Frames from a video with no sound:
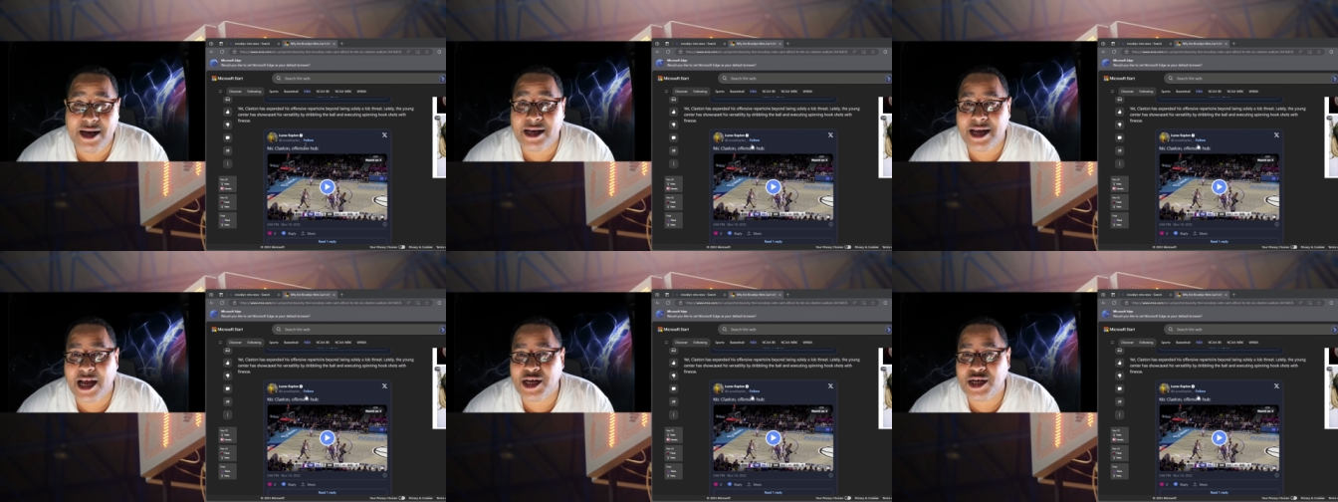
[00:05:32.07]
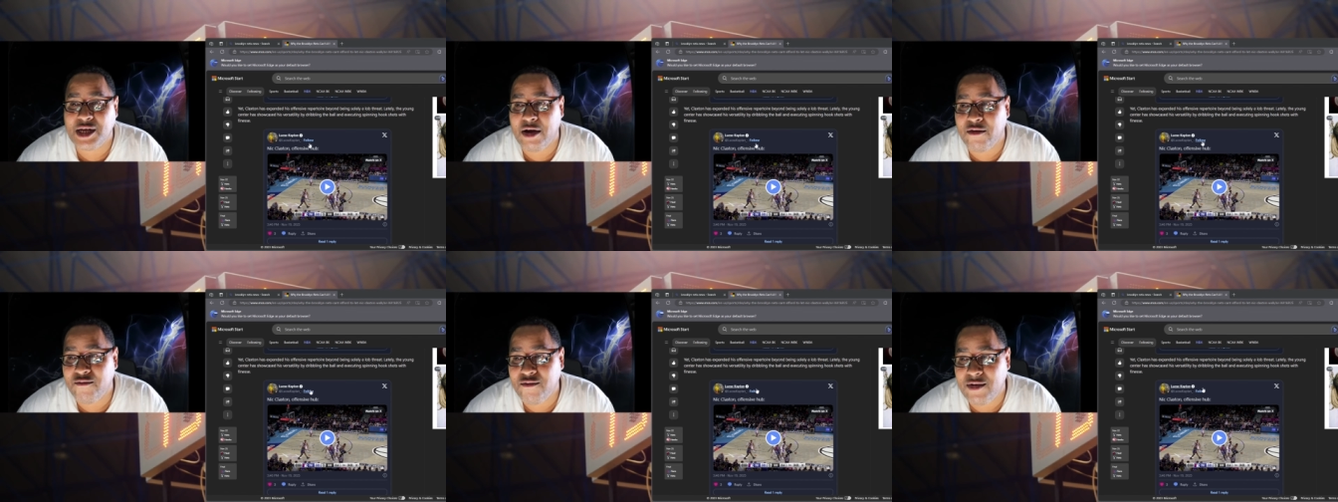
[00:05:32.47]
He's actually
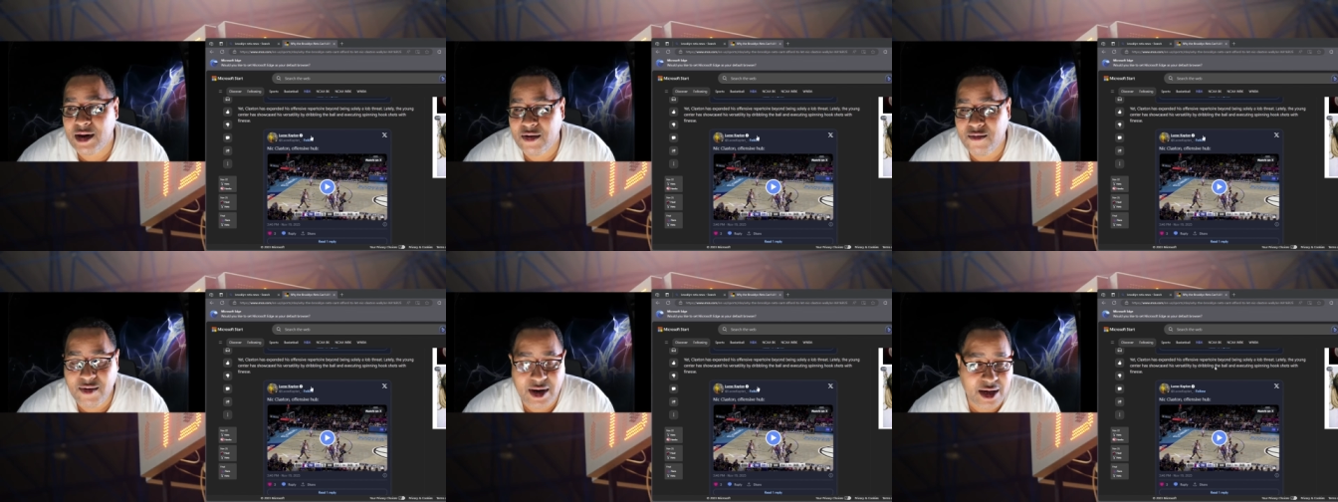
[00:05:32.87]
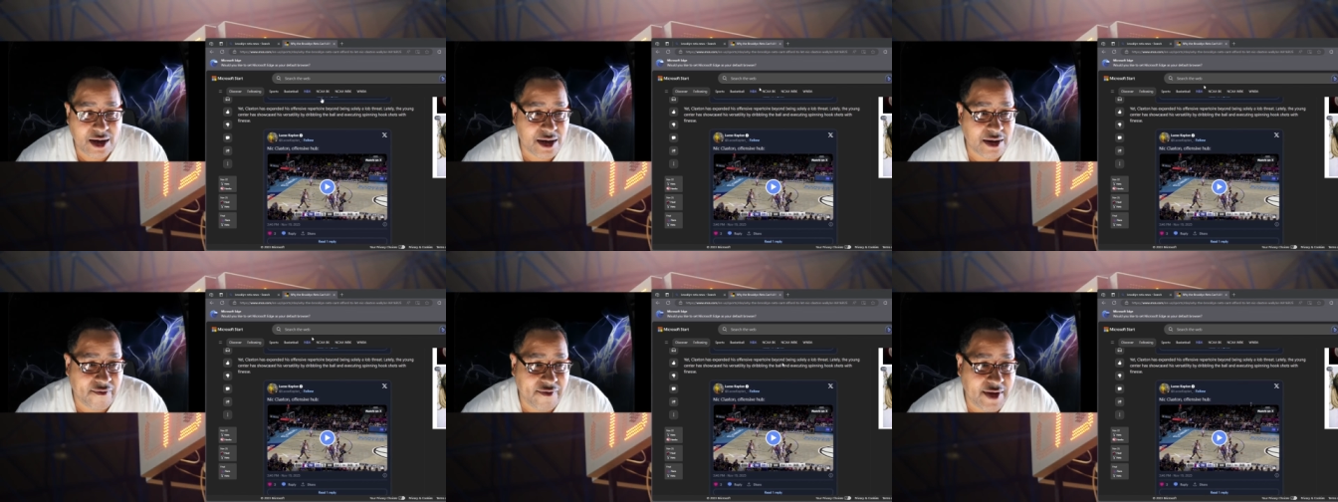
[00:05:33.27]
a really, really
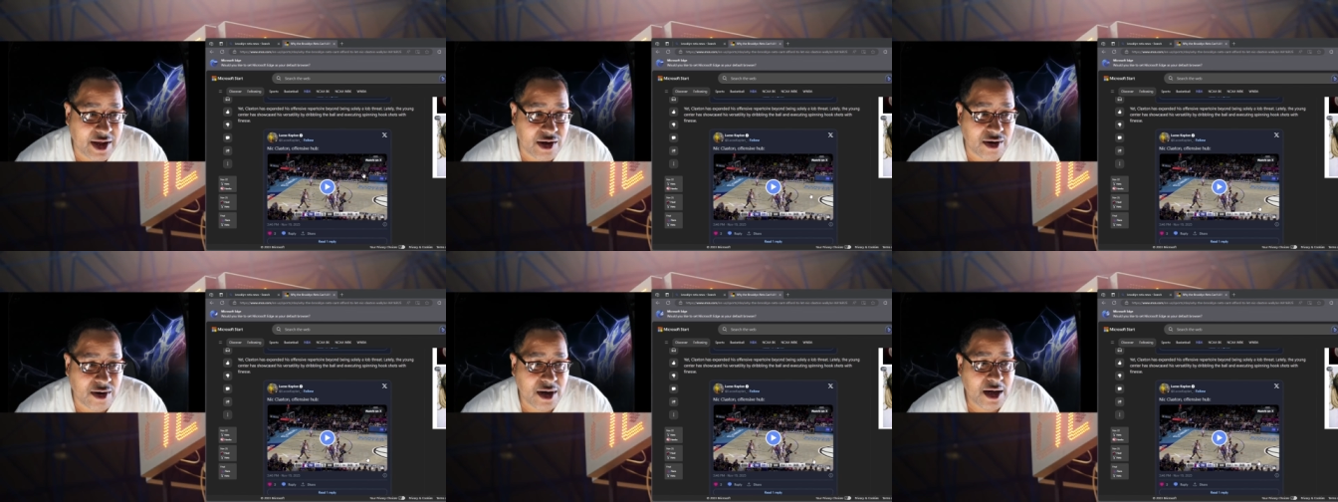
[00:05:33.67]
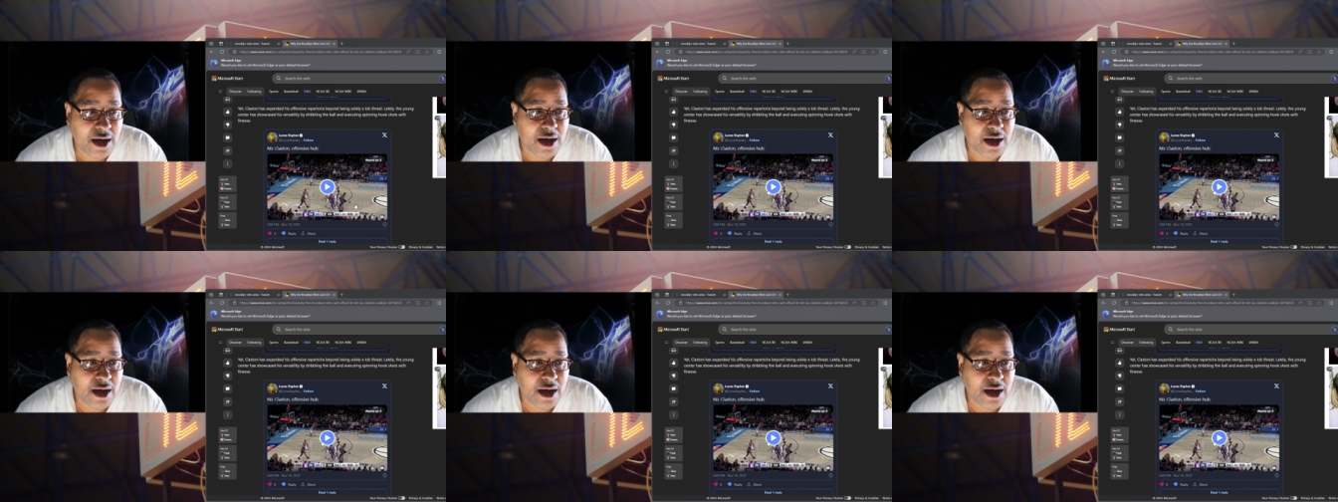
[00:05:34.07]
good defender.